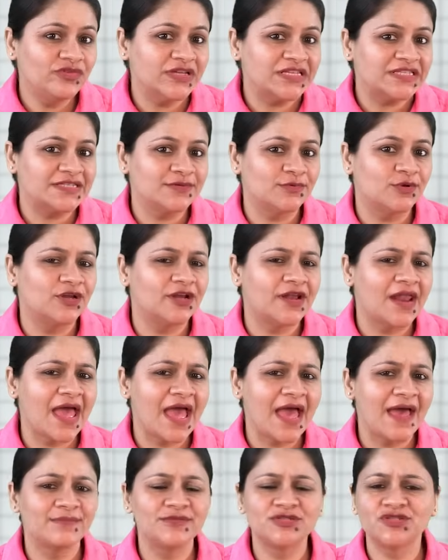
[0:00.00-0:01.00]
festival on
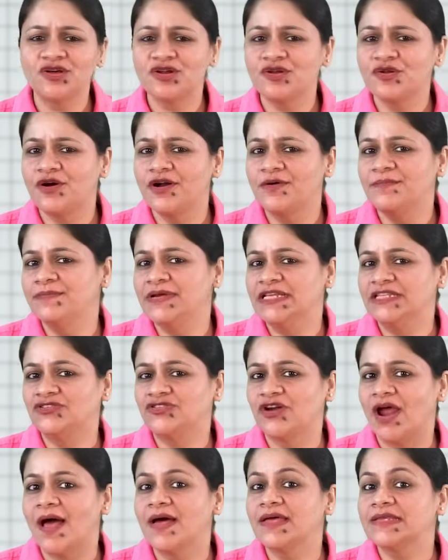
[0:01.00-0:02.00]
Amazon or
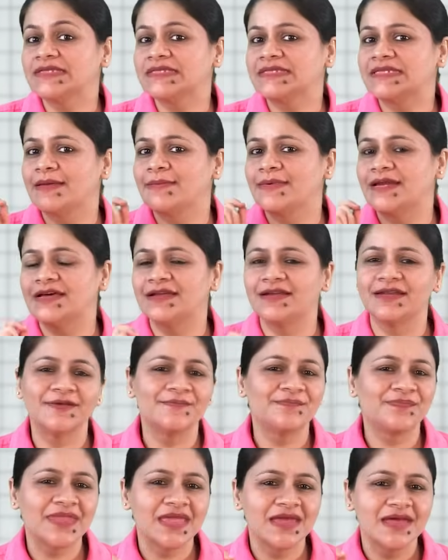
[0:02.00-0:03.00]
Myntra?
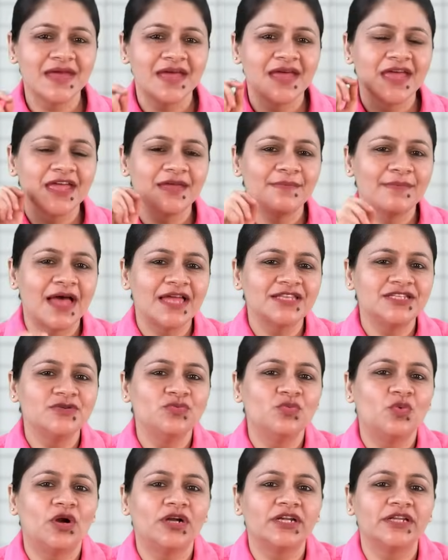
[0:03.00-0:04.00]
Similarly,
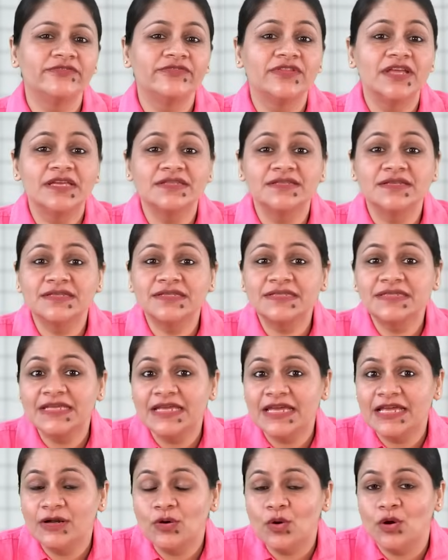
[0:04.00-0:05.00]
imagine what if there's a
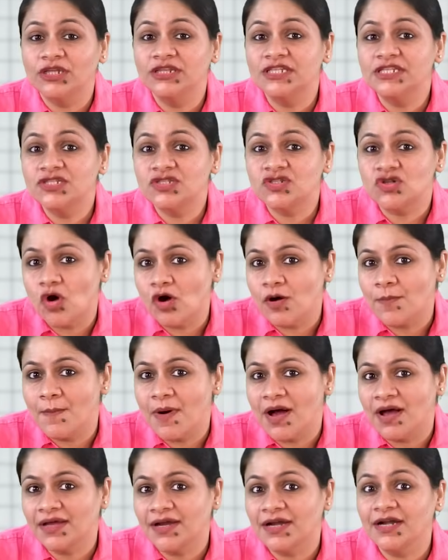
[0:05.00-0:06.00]
sale on the stock
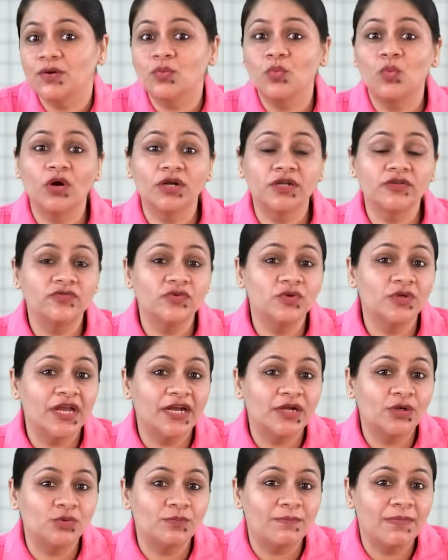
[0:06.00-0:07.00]
market? What if you
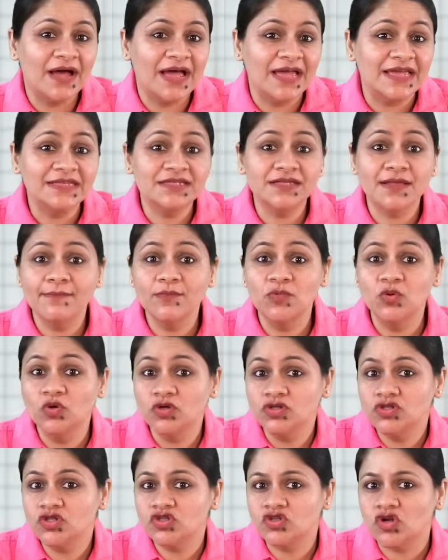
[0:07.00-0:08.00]
get to buy some
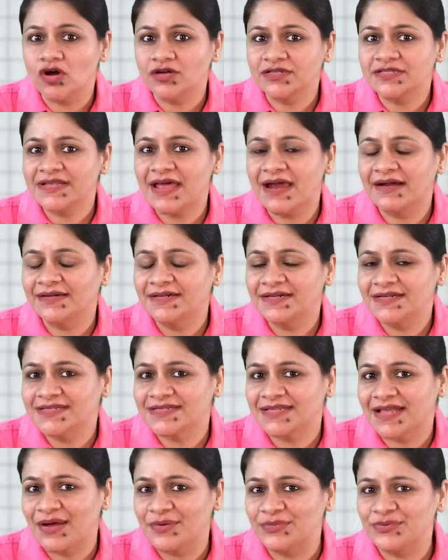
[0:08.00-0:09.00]
good stocks at a
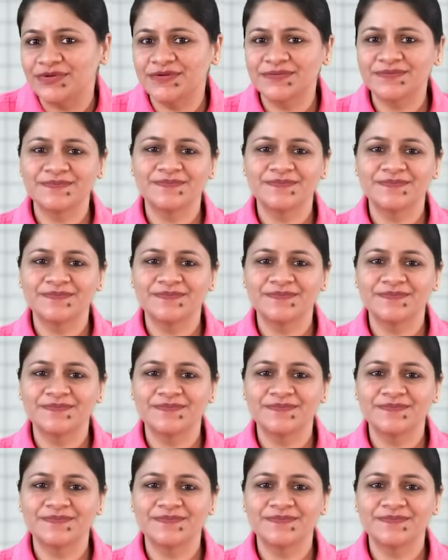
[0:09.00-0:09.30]
discount?